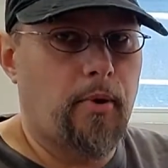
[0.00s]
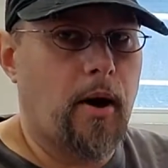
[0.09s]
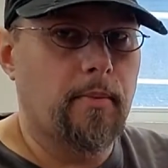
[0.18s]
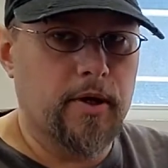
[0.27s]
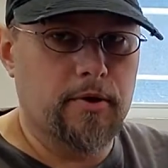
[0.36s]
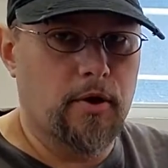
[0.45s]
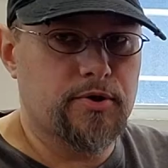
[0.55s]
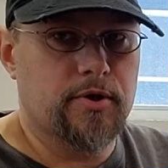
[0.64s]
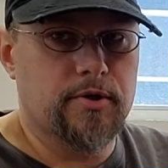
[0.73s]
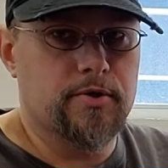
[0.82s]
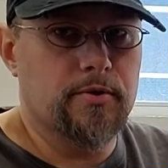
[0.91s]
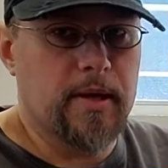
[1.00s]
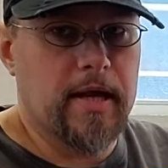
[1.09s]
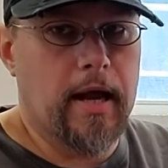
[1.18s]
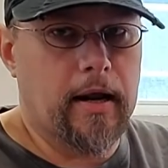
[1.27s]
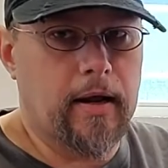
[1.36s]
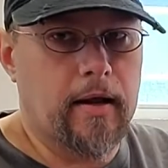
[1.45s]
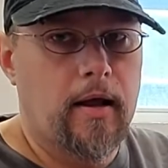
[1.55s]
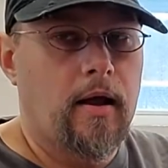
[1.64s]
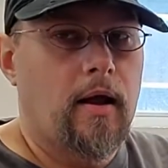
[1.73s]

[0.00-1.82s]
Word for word: probably closer to the beginning,